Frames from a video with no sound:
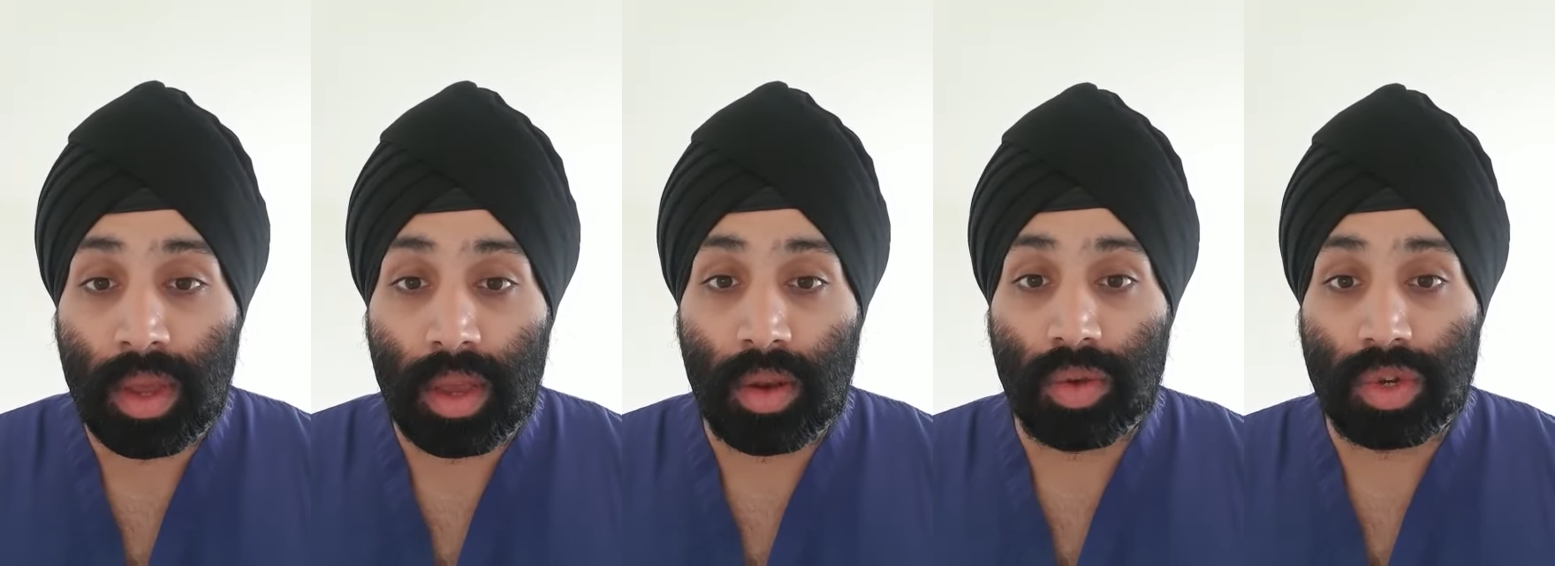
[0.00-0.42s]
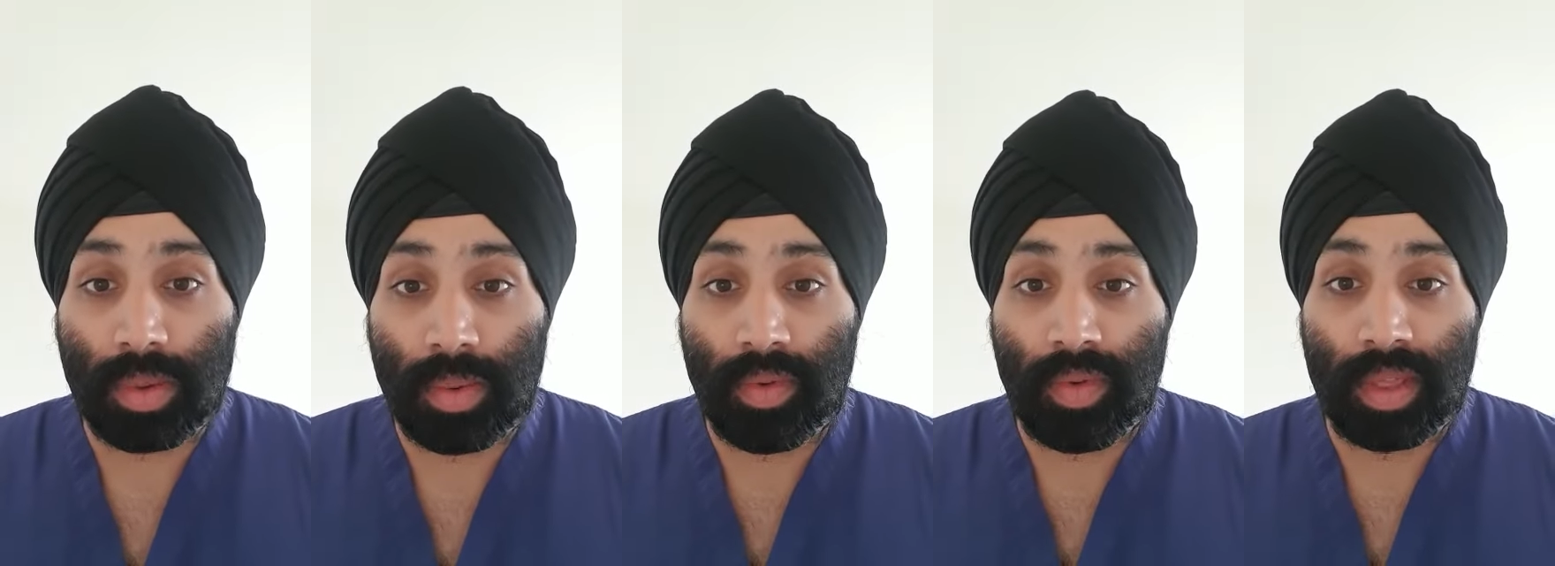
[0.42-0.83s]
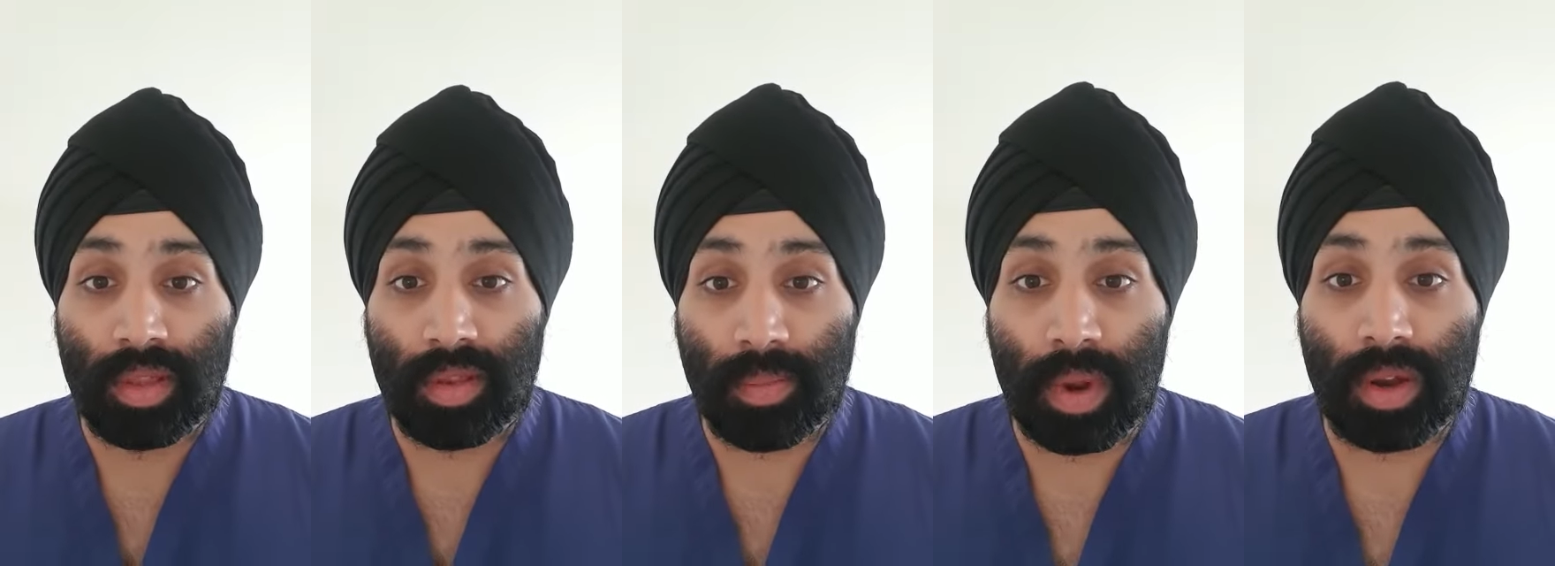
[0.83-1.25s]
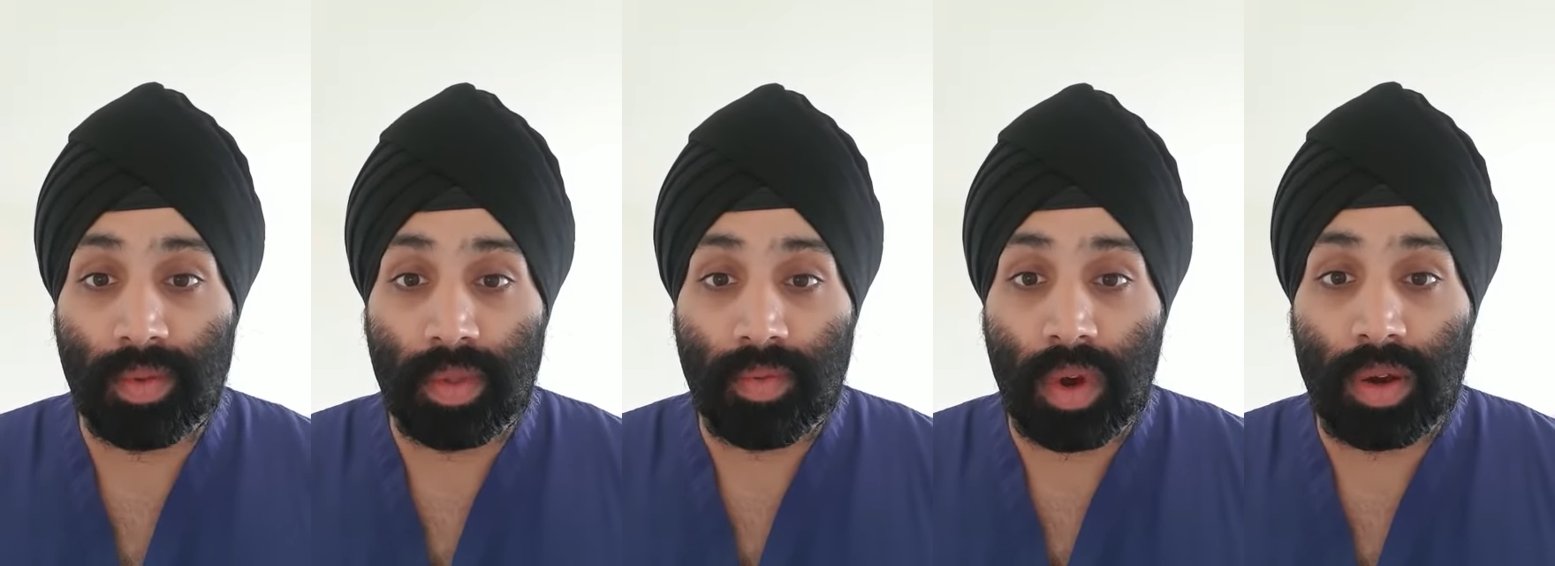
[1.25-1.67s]
in order to prevent the spread of
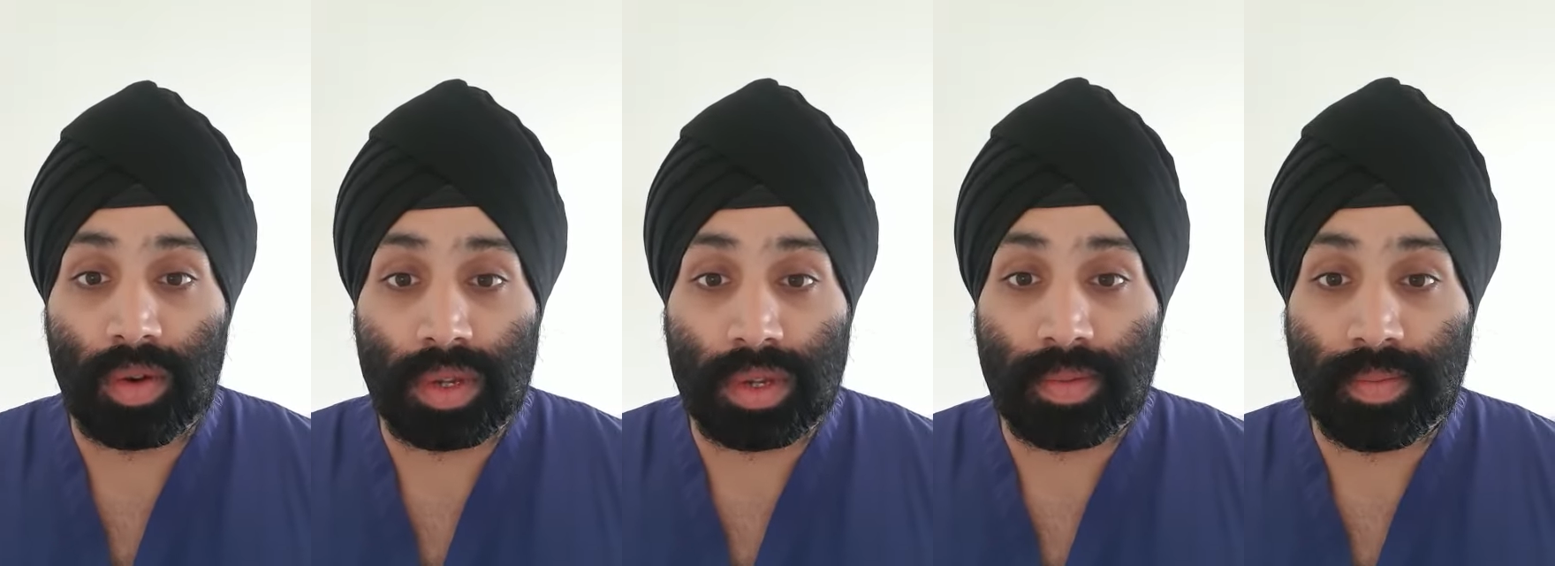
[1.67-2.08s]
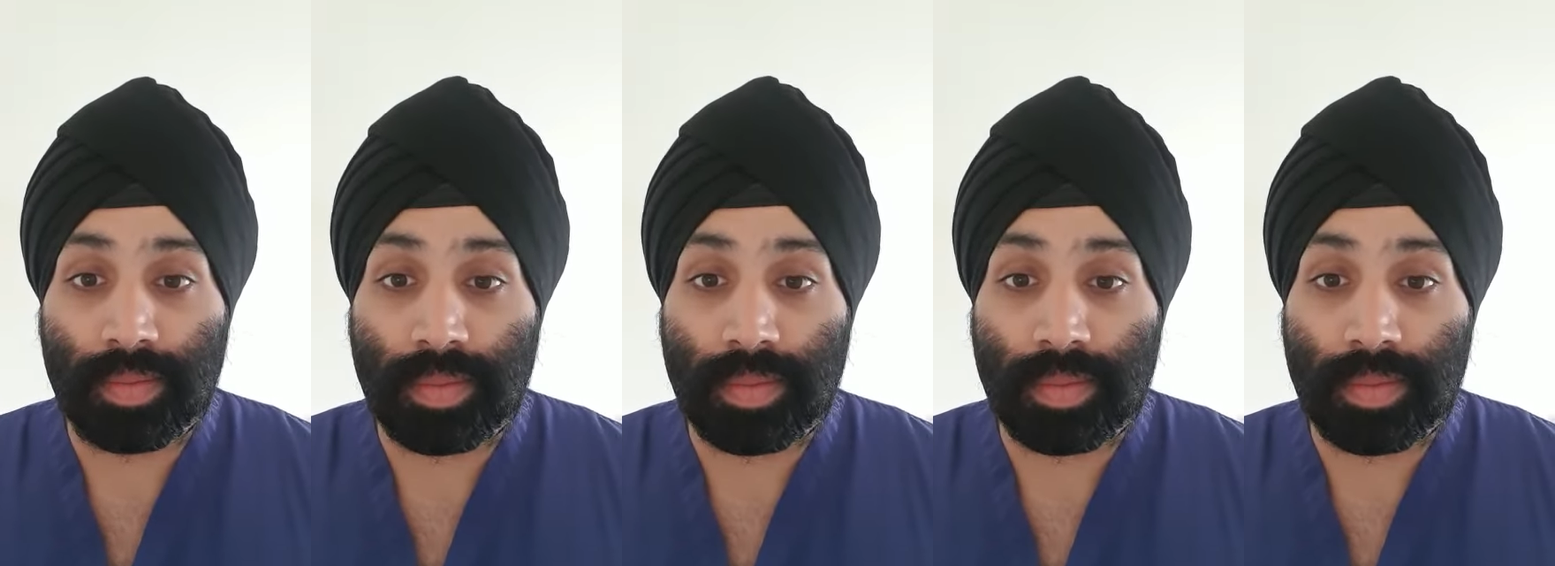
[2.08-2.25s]
the virus.